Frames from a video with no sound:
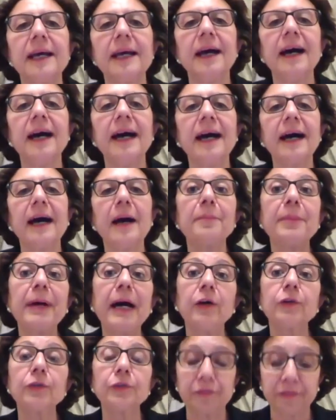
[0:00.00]

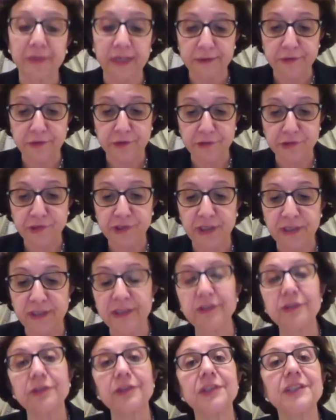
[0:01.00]
about financial
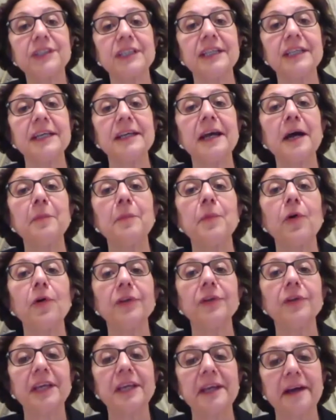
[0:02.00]
literacy among
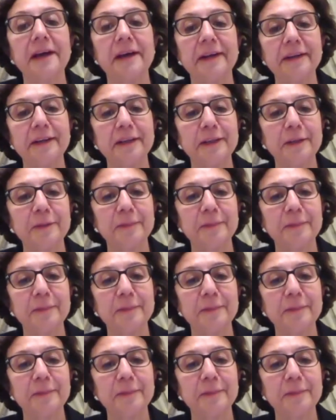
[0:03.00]
the young.